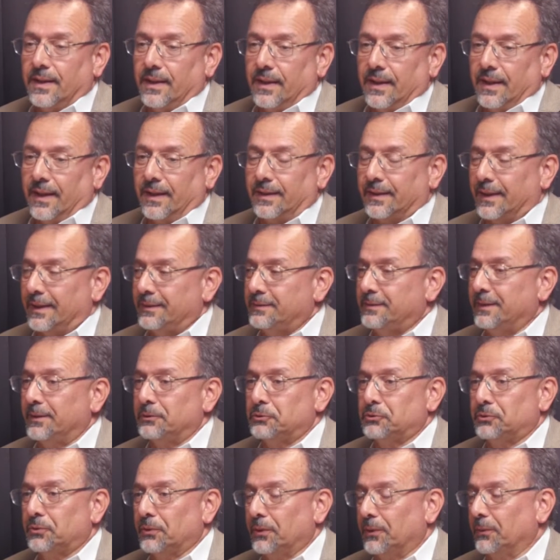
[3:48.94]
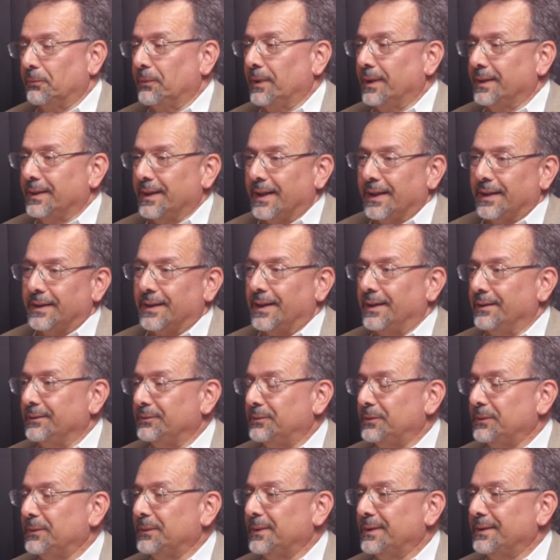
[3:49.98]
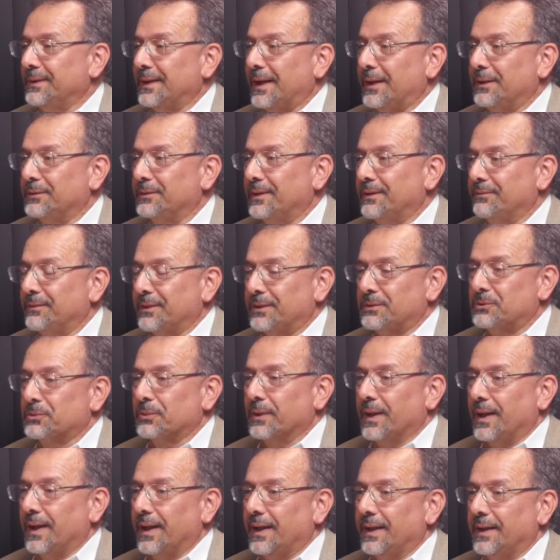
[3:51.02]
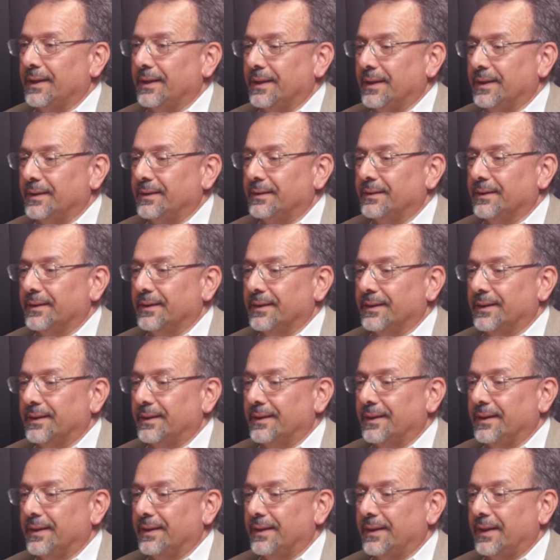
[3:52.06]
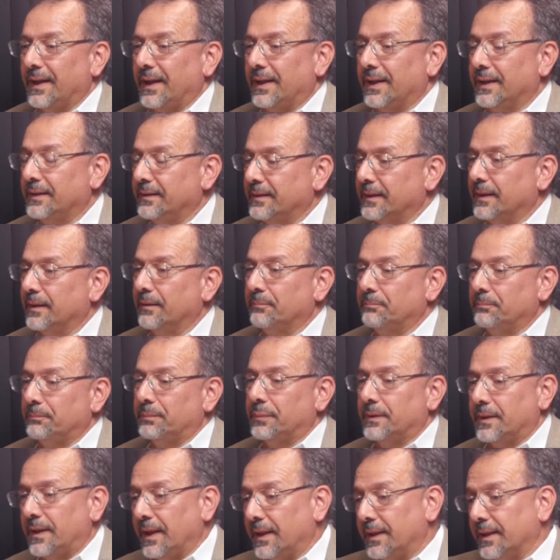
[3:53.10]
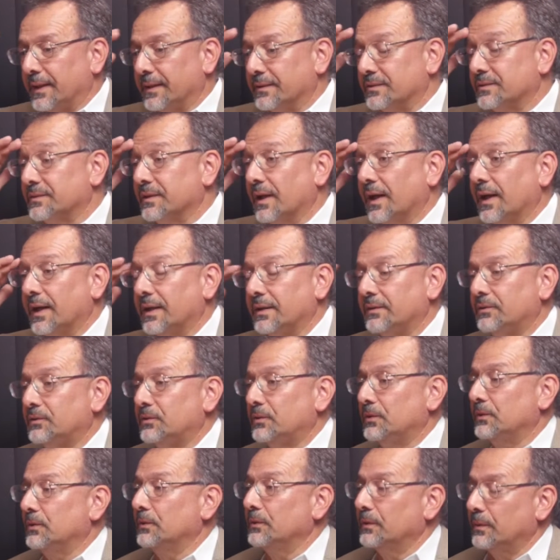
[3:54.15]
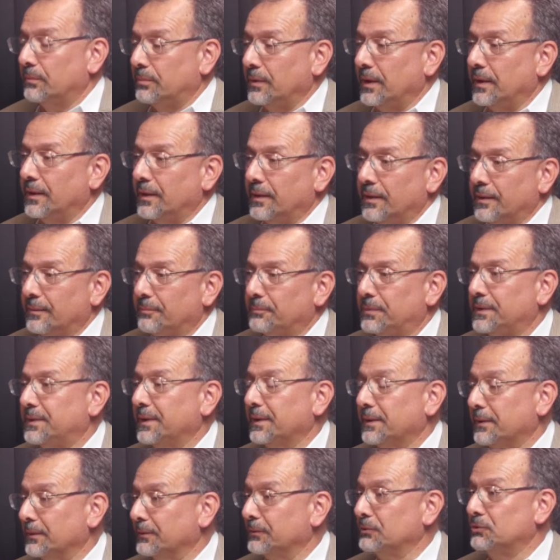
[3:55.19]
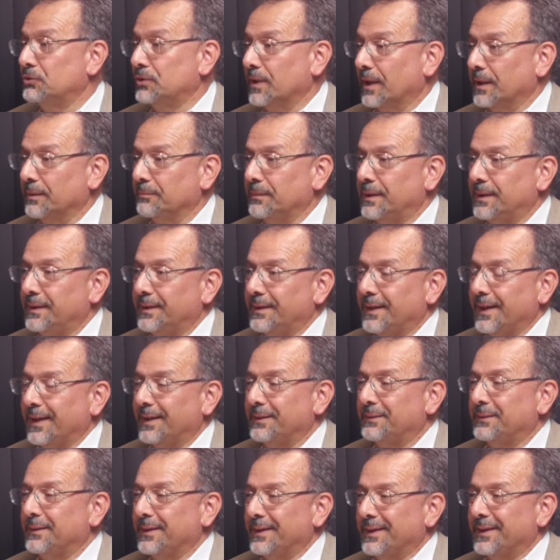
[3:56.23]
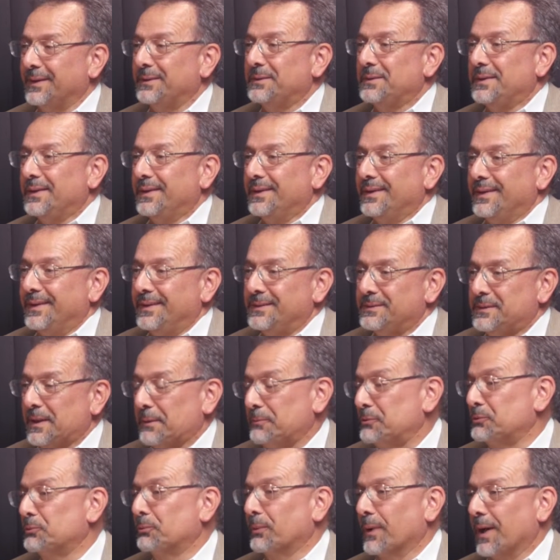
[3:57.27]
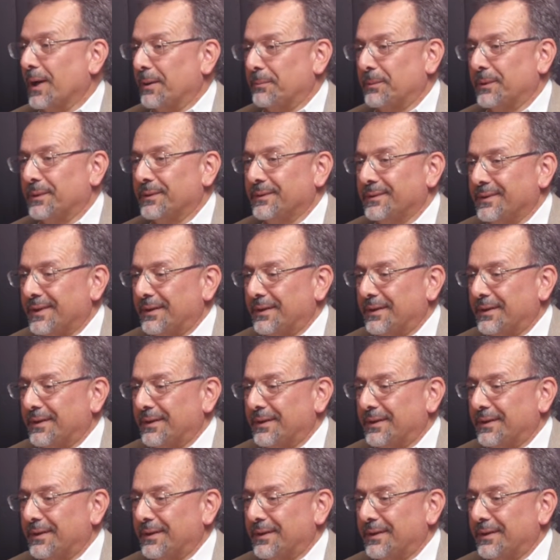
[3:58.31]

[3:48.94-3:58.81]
And I said, sure, why not? I'll do it, and I'll give it a try. And I ended up getting assigned to a particular gentleman that his name was Robert.